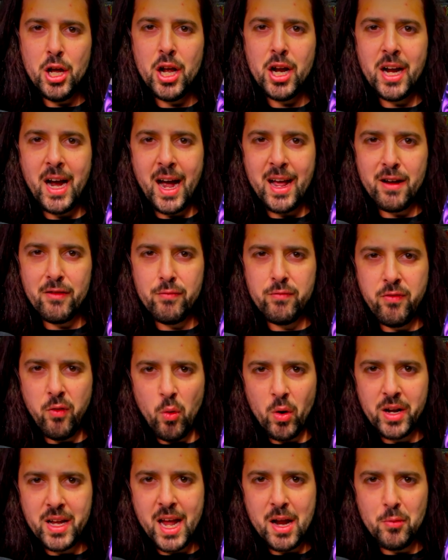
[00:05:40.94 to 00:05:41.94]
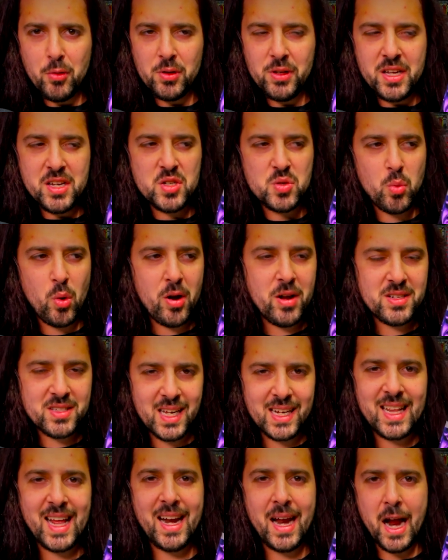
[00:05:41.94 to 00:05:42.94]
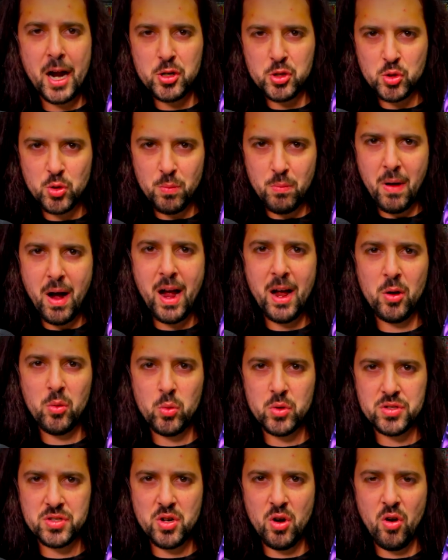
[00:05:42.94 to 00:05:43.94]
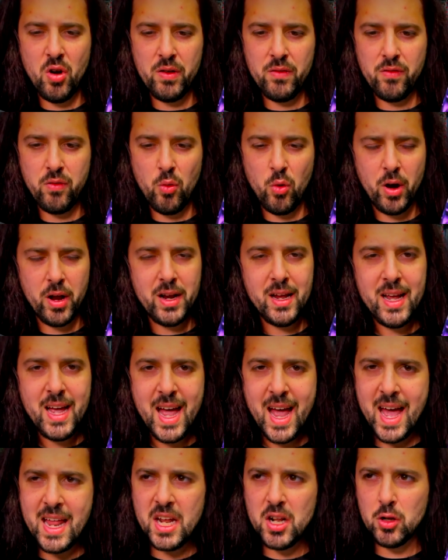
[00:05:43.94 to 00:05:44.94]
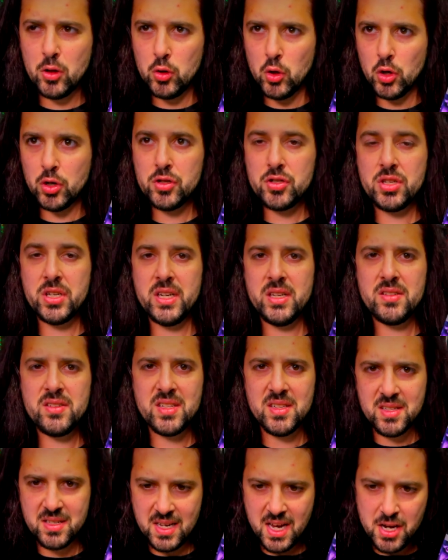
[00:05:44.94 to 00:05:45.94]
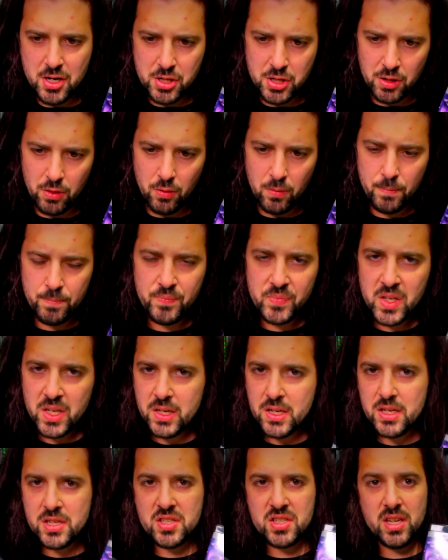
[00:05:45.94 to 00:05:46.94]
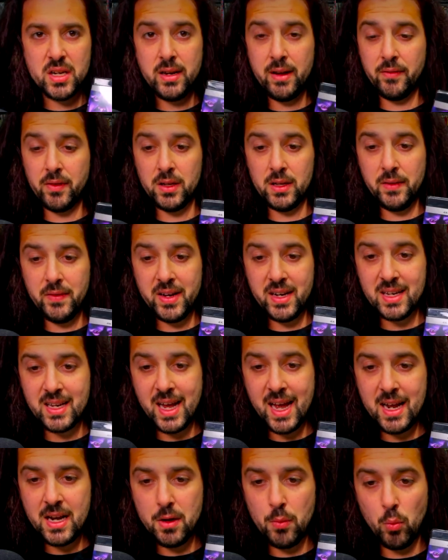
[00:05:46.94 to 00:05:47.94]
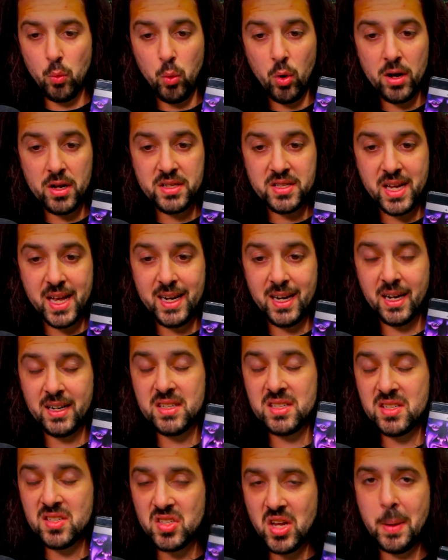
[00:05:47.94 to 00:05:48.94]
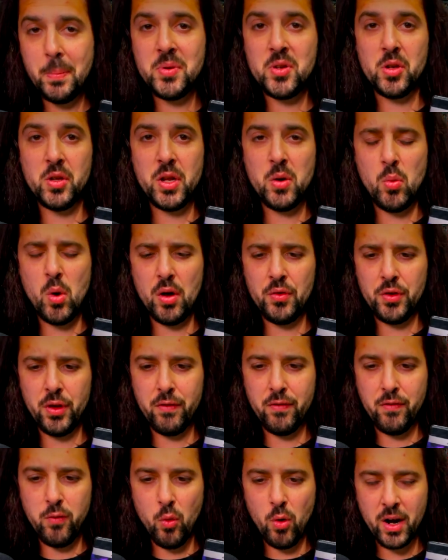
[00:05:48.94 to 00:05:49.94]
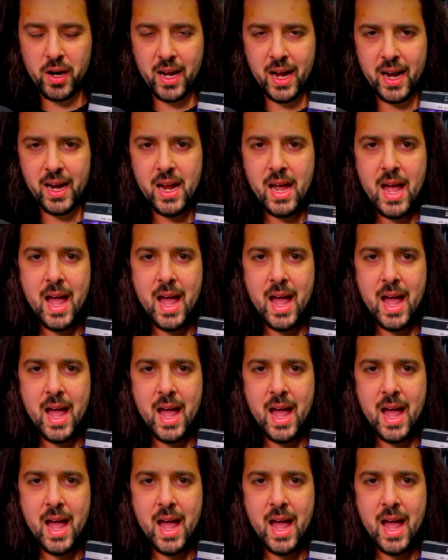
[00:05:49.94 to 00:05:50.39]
kind of 4K release where it's like that extra mile was gone for it, and it looks sensational. City of the Living Dead was an exceptionally well done 4K,